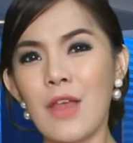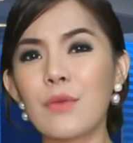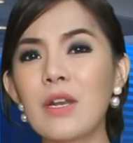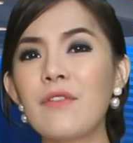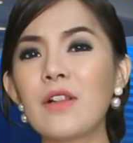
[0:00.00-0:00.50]

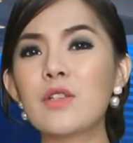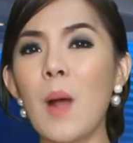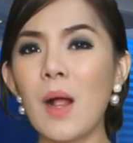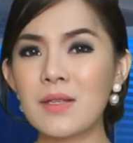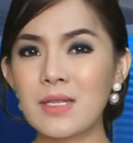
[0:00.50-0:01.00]
3D Filo's
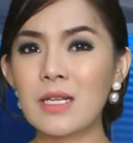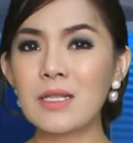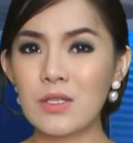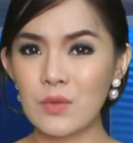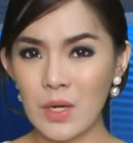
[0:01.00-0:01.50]
policy
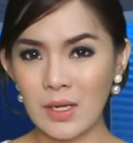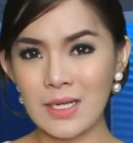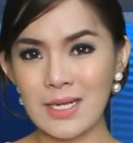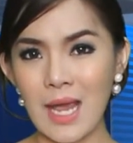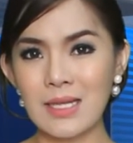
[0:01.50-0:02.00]
to
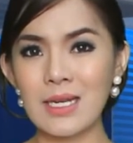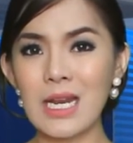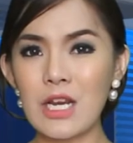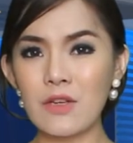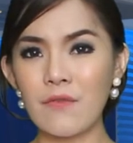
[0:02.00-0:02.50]
strictly test
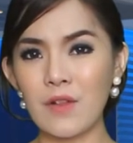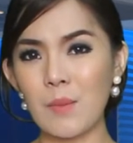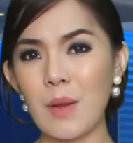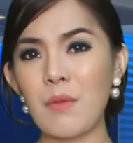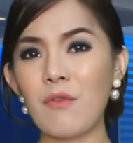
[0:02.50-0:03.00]
each
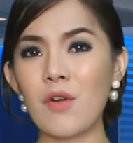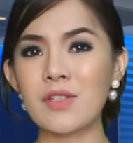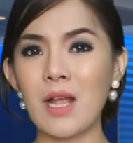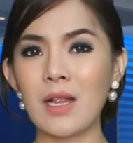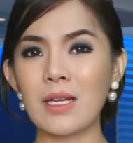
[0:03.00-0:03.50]
filament before
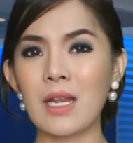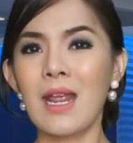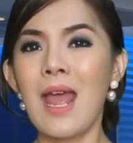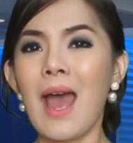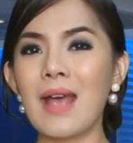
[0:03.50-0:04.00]
selling
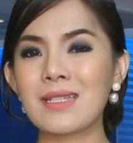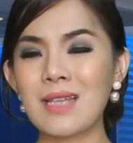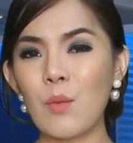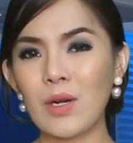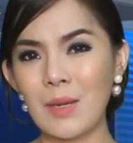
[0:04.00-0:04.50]
it has
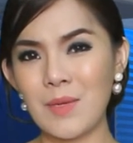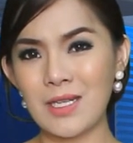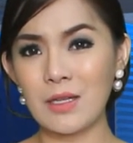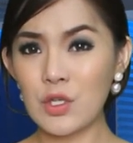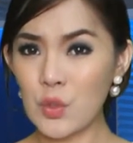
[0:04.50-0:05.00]
somewhat
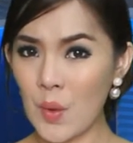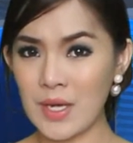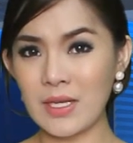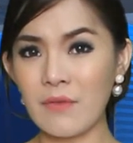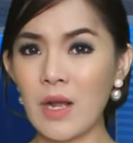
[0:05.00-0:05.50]
limited the
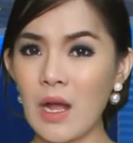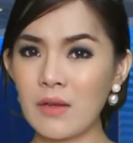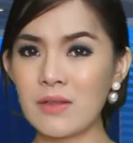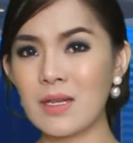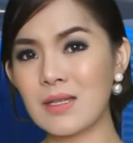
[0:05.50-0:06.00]
choice of
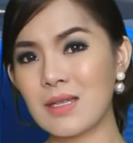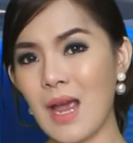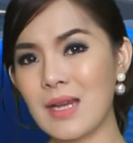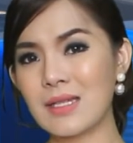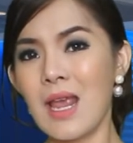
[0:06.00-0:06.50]
colors,
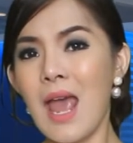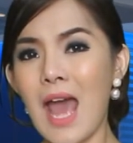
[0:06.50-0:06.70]
size,